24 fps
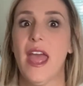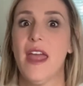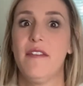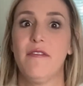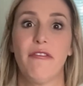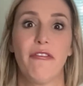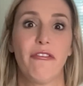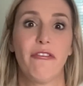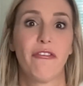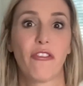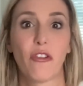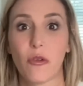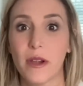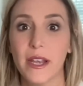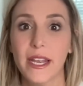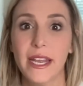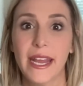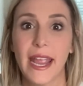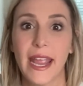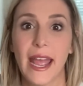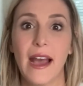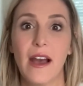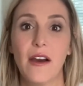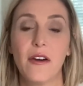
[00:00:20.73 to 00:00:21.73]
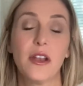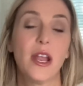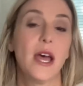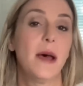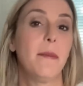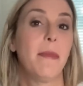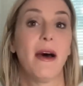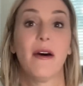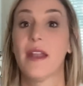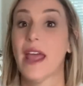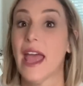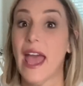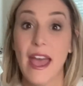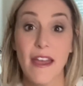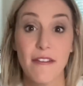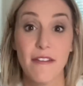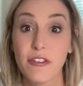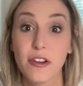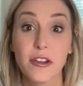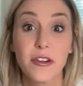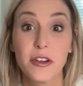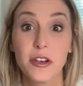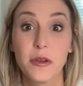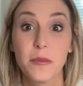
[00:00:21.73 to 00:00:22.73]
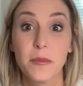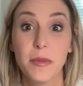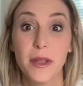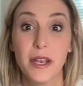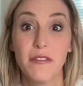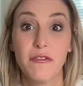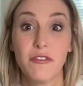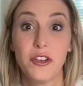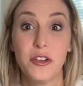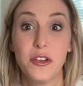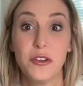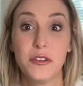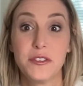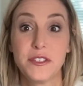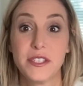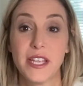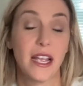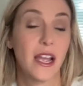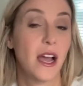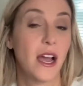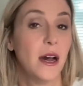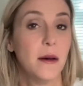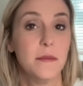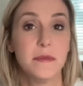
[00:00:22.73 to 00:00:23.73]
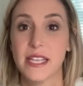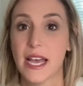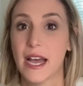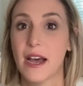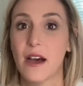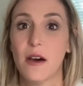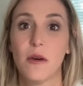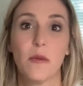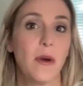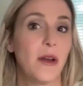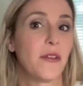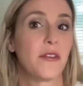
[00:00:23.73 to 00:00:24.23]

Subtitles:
and freak out about every little bit of news that comes out,